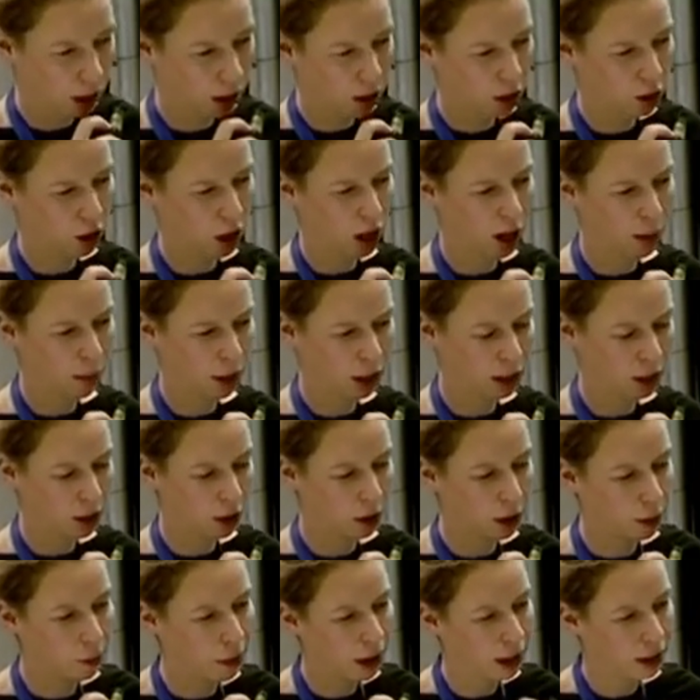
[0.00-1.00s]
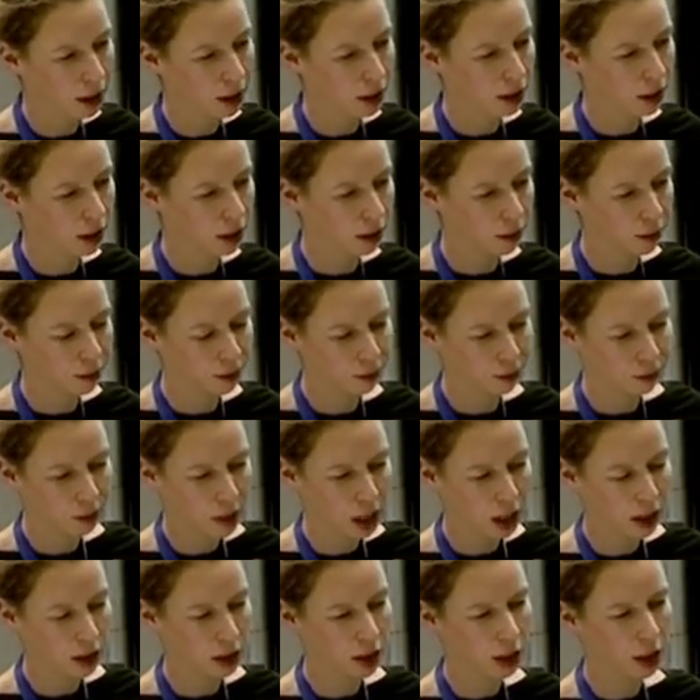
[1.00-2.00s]
JAMA Internal Medicine
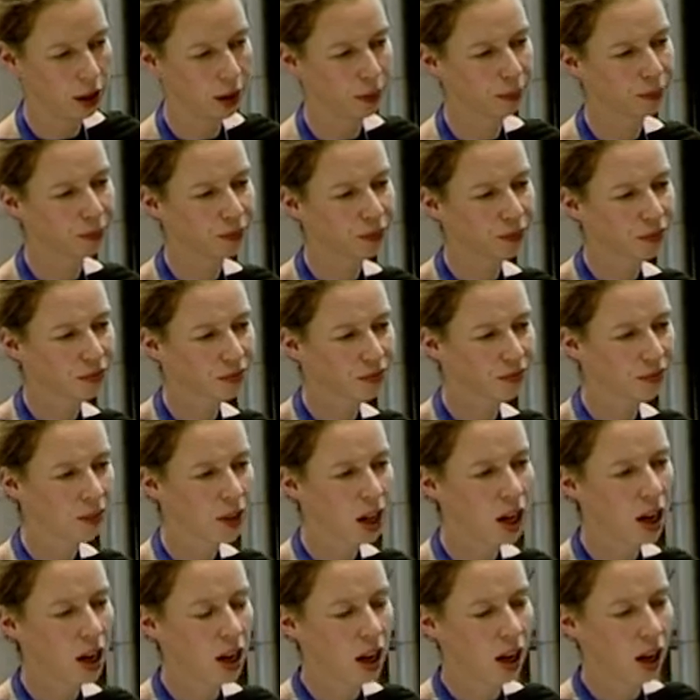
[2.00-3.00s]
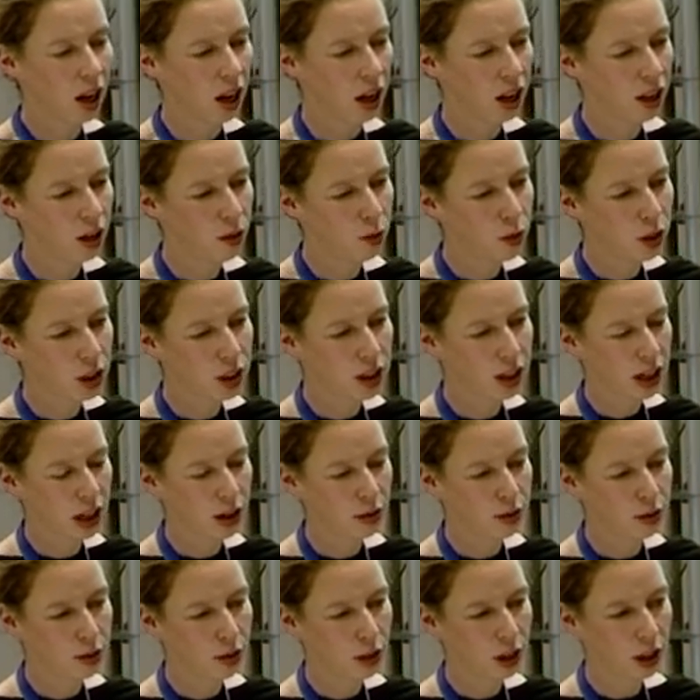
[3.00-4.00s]
last year. And it was
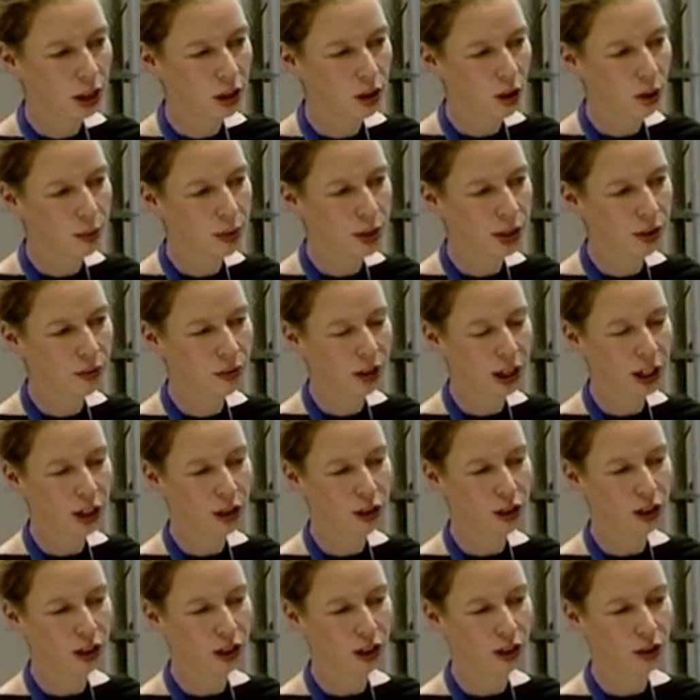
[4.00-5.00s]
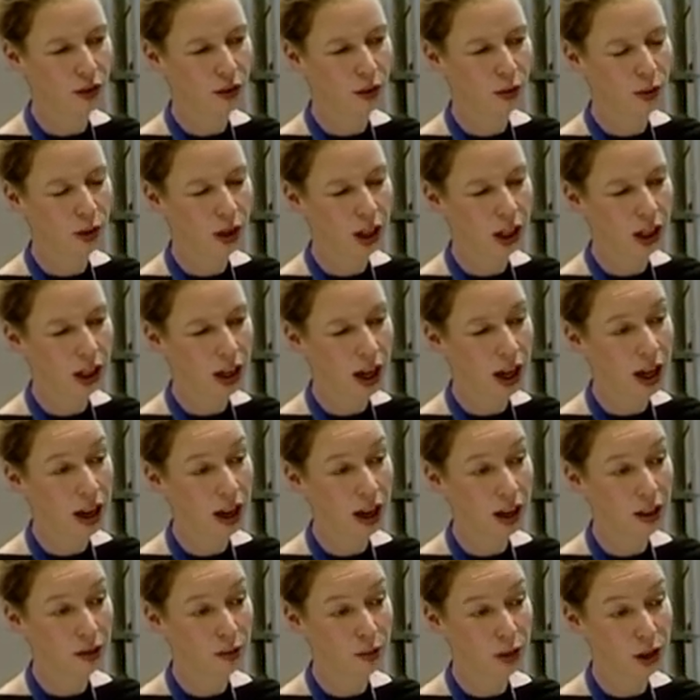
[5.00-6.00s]
down to the observation we
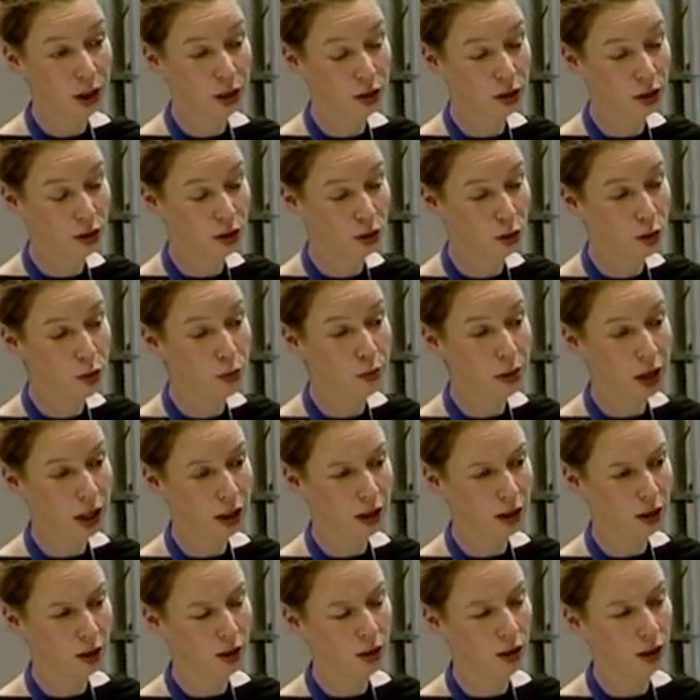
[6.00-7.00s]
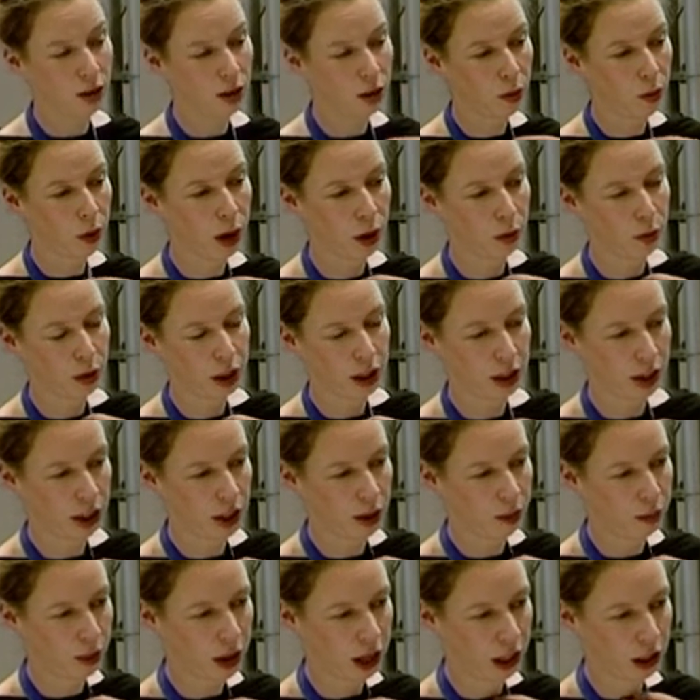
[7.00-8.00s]
do meet a lot when we
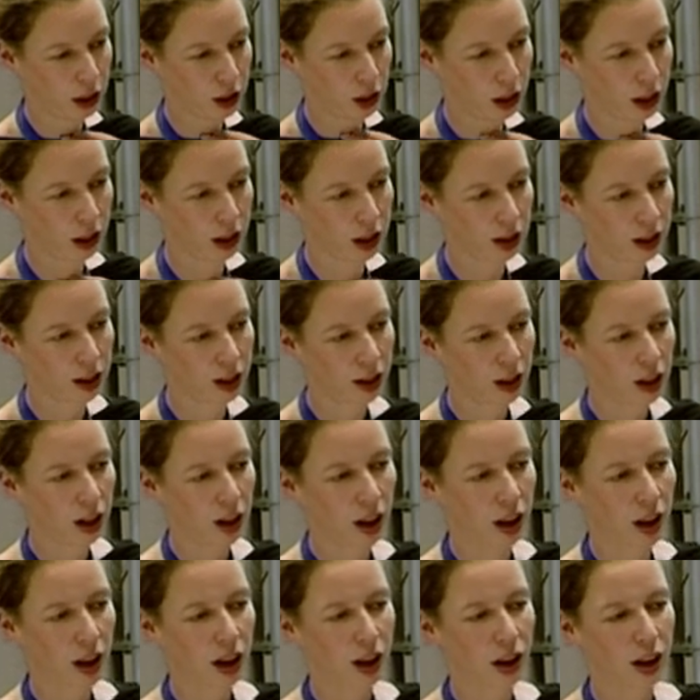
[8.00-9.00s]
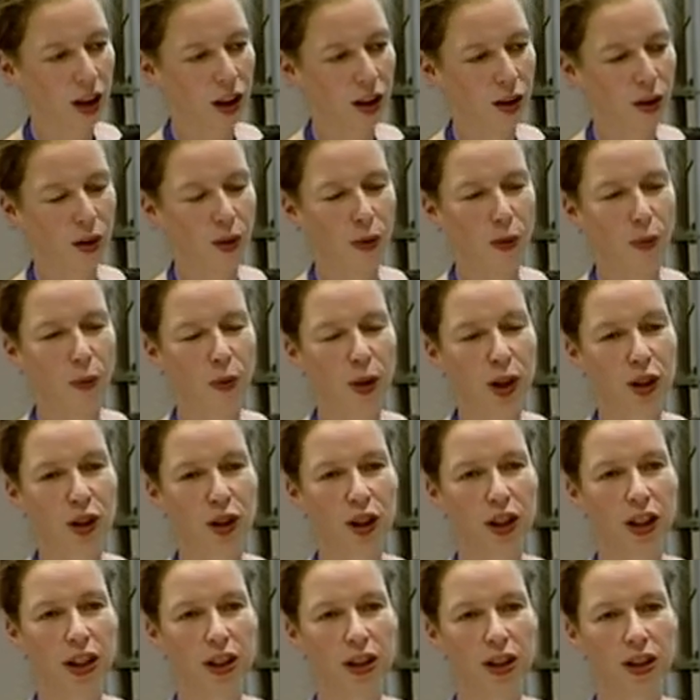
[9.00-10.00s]
see patients, which
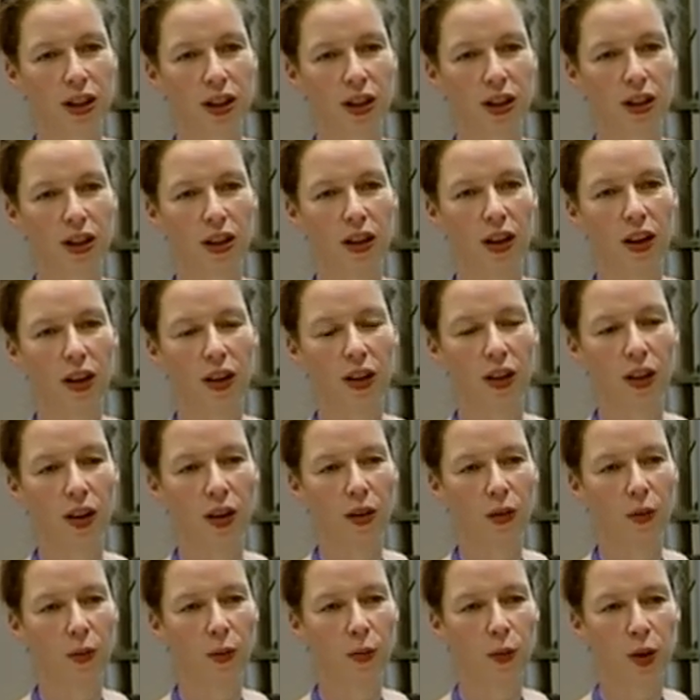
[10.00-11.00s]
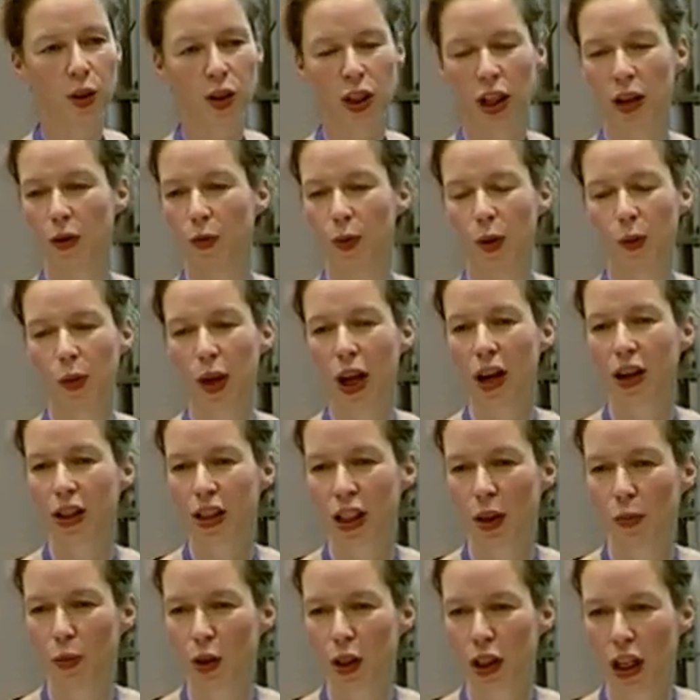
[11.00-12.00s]
is, when we ask
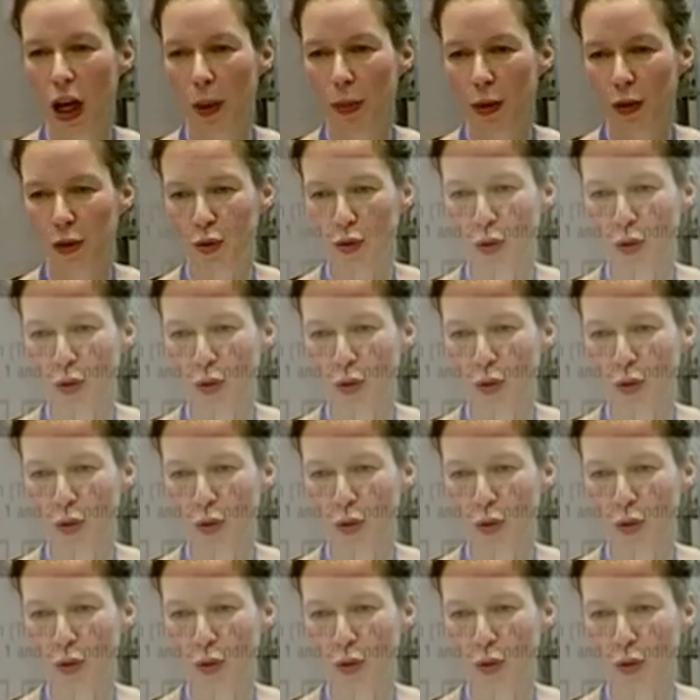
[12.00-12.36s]
them what type of